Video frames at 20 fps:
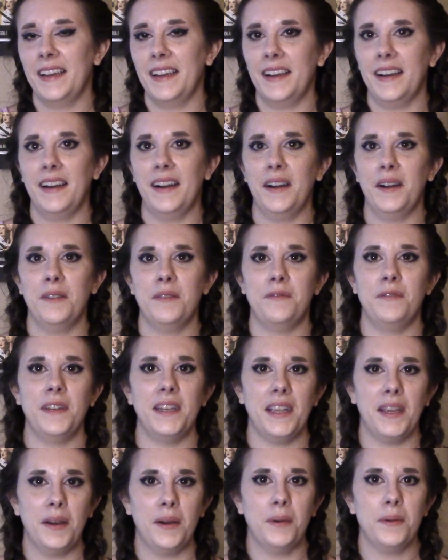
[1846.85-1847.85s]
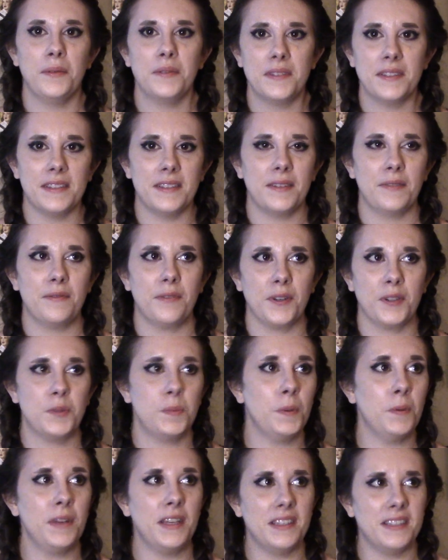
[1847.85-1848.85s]
videos for
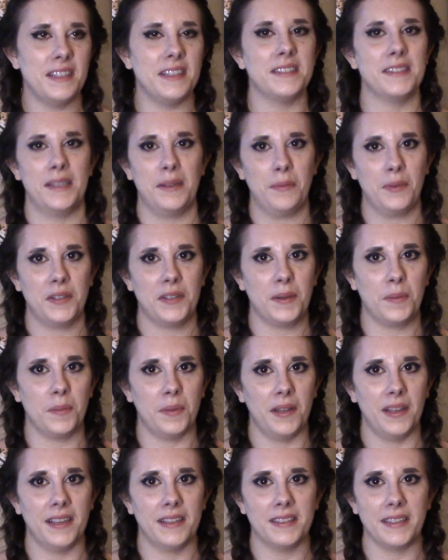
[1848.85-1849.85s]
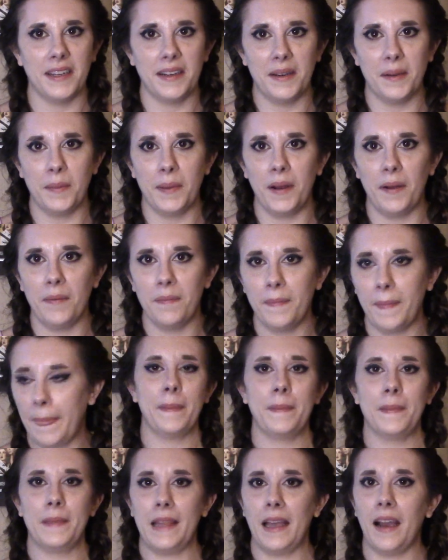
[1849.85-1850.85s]
spooky season, which I'm really excited about.
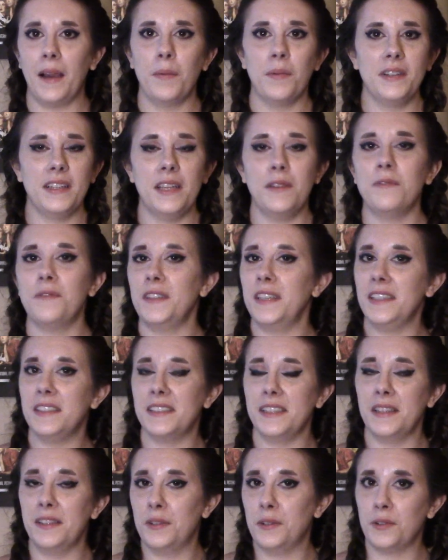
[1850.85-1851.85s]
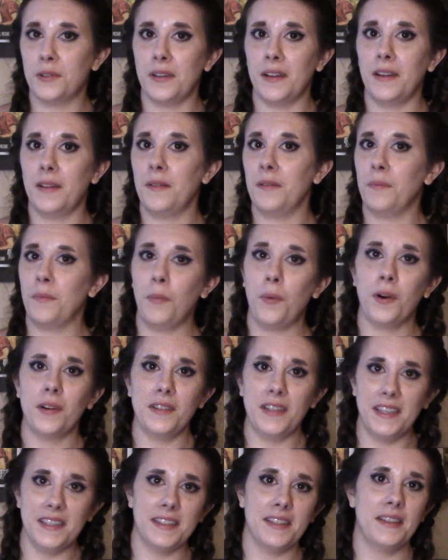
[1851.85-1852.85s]
I will leave links more
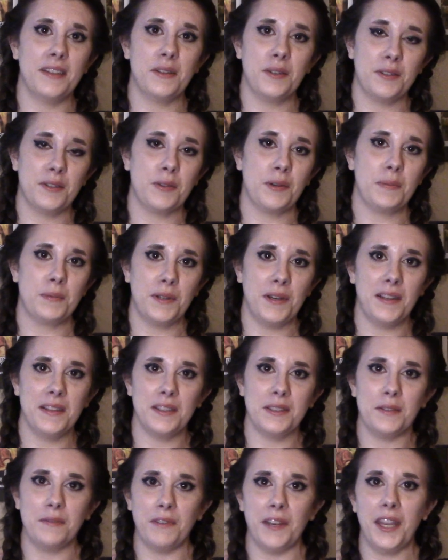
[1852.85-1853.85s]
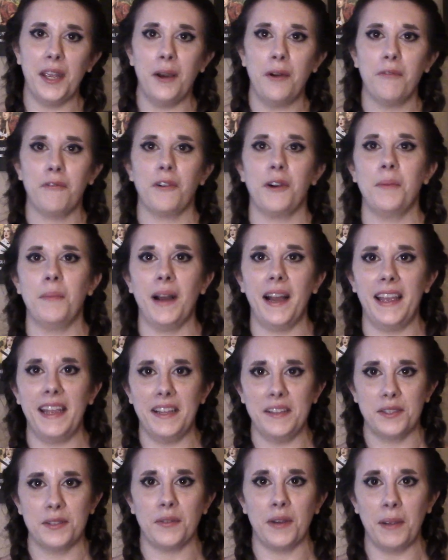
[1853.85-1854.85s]
links in the description of this video for my
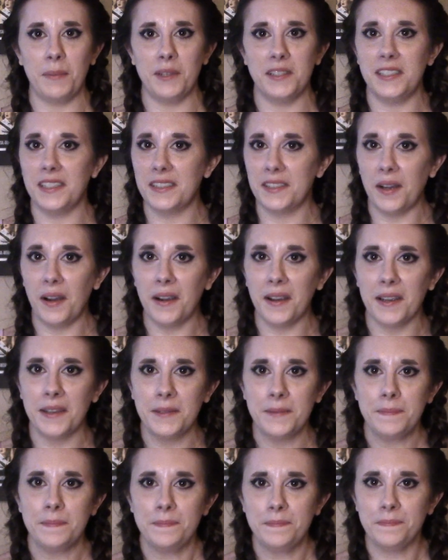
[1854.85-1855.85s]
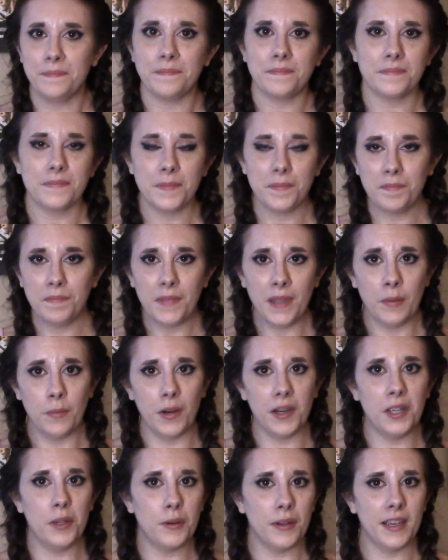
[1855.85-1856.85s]
Instagram and TikTok,
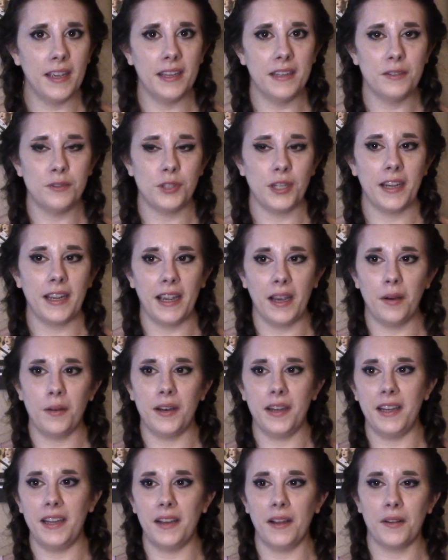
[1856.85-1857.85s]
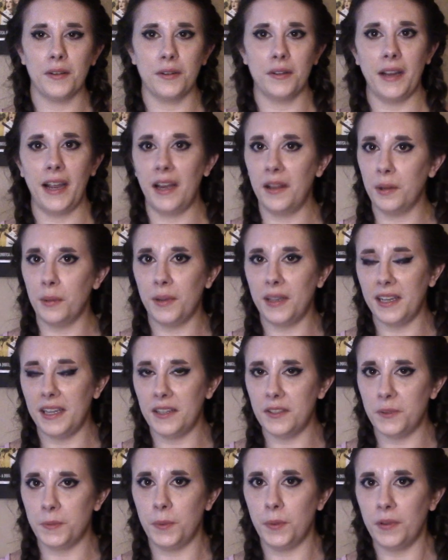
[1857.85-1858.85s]
where you can check out any other
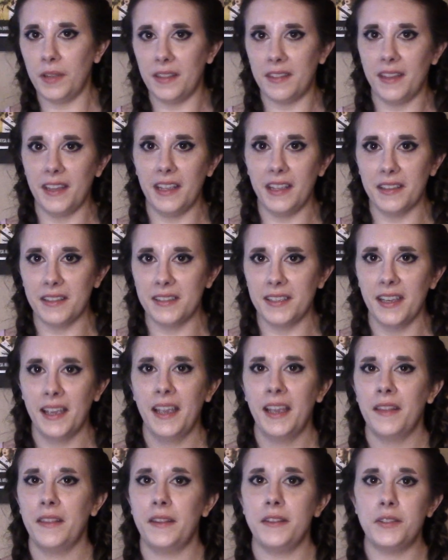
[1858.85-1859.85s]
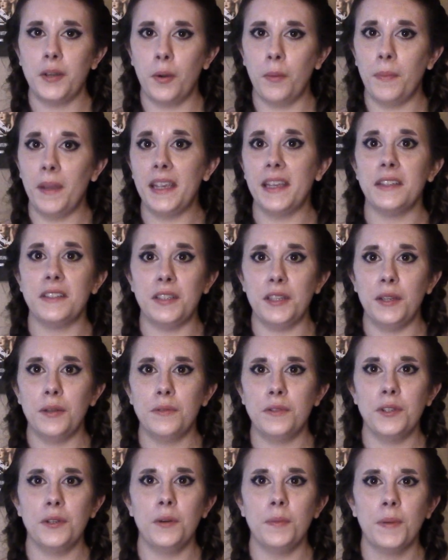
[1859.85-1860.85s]
Halloween-y spooky things that don't make it to
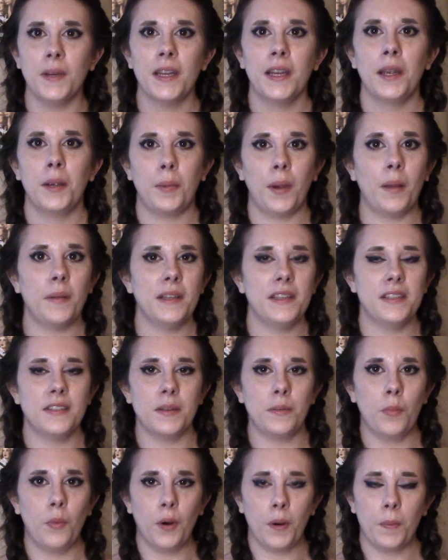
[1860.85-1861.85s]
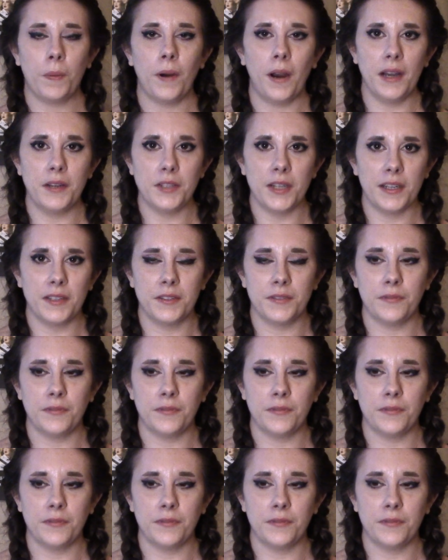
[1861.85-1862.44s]
YouTube. Probably some more projects